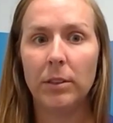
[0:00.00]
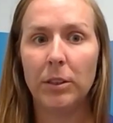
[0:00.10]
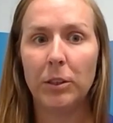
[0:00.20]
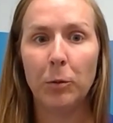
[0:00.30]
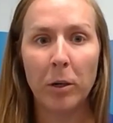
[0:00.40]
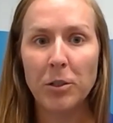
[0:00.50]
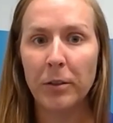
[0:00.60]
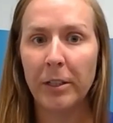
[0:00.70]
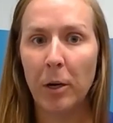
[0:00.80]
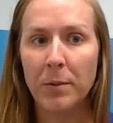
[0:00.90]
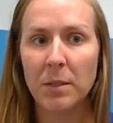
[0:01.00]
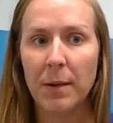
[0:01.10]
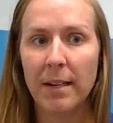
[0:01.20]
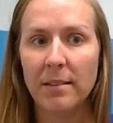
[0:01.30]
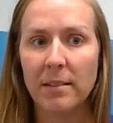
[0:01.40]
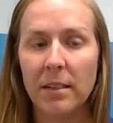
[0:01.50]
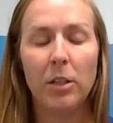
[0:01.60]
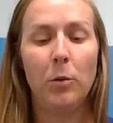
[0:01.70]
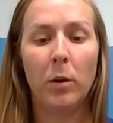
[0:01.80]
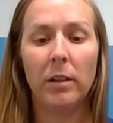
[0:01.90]
you want to do it in open space.
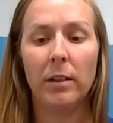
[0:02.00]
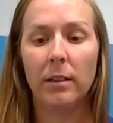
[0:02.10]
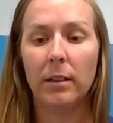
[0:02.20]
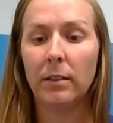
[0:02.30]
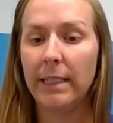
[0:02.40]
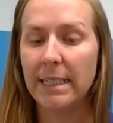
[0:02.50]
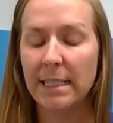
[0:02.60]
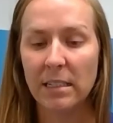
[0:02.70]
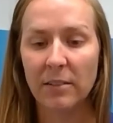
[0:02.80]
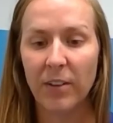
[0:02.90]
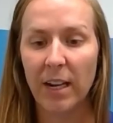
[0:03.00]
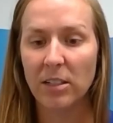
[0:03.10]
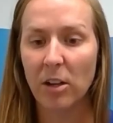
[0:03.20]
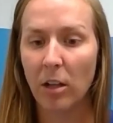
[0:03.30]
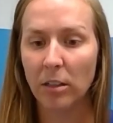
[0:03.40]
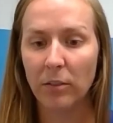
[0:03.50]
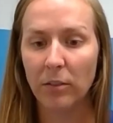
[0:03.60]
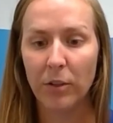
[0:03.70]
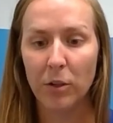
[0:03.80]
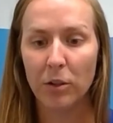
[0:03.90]
You want to clean and disinfect all
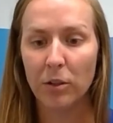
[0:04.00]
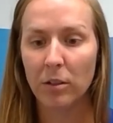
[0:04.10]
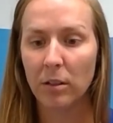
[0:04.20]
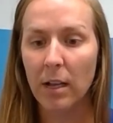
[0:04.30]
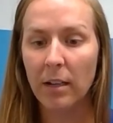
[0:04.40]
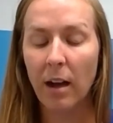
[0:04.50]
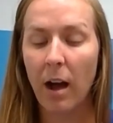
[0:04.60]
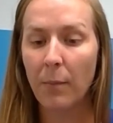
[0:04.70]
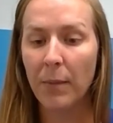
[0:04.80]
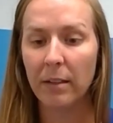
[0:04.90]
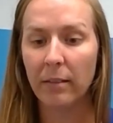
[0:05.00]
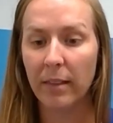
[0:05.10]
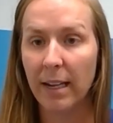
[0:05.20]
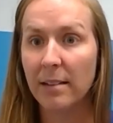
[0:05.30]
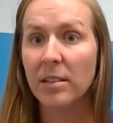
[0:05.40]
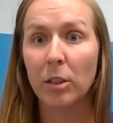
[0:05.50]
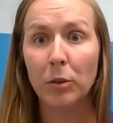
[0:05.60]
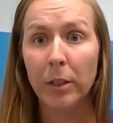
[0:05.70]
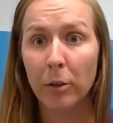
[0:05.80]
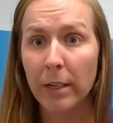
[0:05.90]
of your common things,
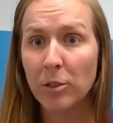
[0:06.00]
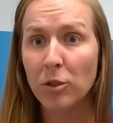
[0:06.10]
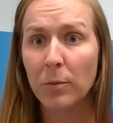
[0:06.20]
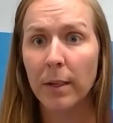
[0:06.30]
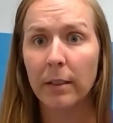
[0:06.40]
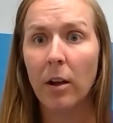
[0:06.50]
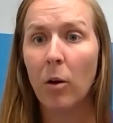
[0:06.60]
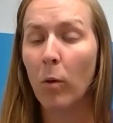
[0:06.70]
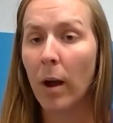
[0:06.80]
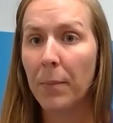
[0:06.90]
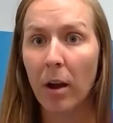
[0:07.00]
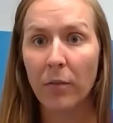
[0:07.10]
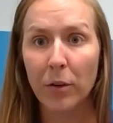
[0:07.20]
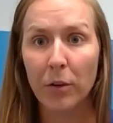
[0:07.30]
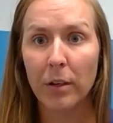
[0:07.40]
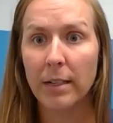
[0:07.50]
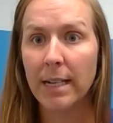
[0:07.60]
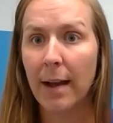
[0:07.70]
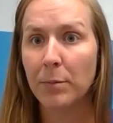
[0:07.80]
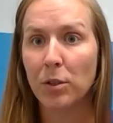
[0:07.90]
including your instrument, wiping off your
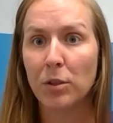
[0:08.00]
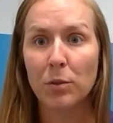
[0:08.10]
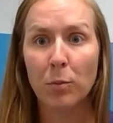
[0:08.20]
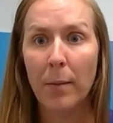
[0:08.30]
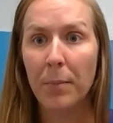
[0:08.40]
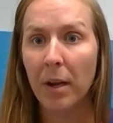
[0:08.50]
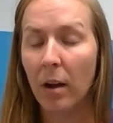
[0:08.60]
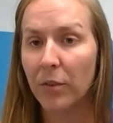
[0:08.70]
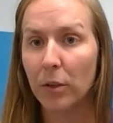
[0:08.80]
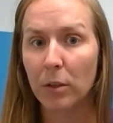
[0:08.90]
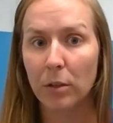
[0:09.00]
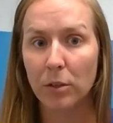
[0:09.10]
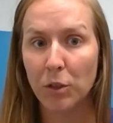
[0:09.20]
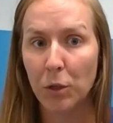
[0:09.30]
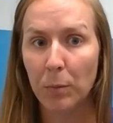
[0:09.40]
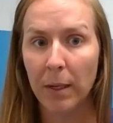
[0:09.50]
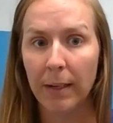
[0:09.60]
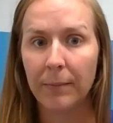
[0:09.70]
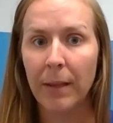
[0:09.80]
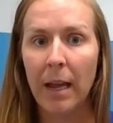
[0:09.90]
adapters, wiping off your
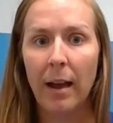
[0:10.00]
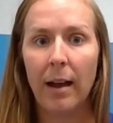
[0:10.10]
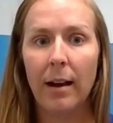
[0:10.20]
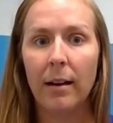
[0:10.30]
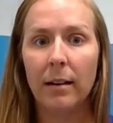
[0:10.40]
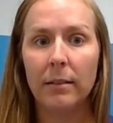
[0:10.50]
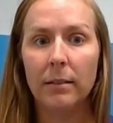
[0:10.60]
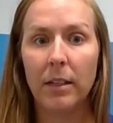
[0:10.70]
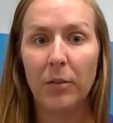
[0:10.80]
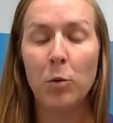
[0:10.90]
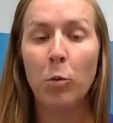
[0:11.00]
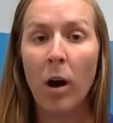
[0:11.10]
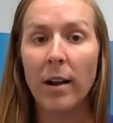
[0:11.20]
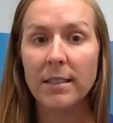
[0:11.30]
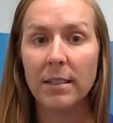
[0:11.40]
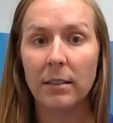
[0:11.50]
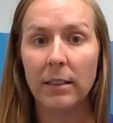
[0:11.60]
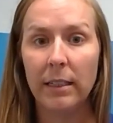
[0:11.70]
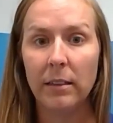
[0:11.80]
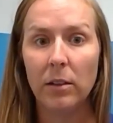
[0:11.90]
tubing. If you want to
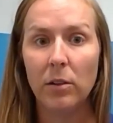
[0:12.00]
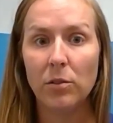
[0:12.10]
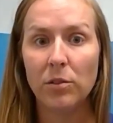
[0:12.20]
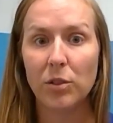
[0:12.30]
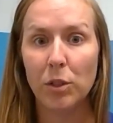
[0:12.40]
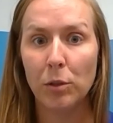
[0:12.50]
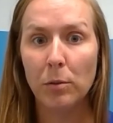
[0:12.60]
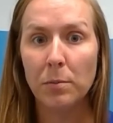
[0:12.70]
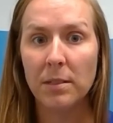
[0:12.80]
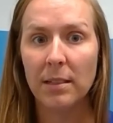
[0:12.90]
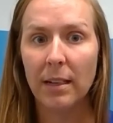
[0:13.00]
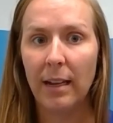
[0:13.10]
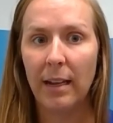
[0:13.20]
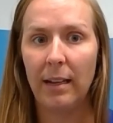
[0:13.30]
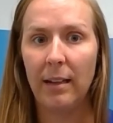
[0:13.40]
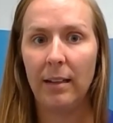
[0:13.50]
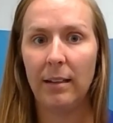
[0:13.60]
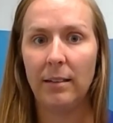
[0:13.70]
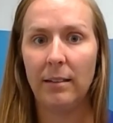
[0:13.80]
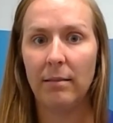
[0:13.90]
clean those tubes
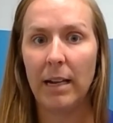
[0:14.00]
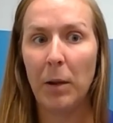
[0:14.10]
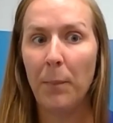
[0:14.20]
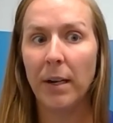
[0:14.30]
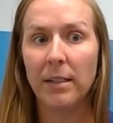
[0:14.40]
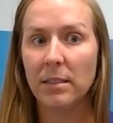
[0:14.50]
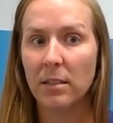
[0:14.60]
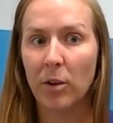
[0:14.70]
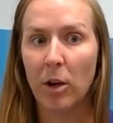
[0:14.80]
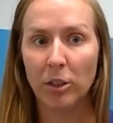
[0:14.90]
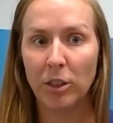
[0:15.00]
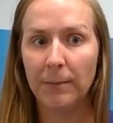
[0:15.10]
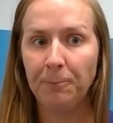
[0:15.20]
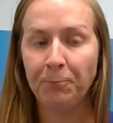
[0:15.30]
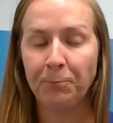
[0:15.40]
in an abundance of caution,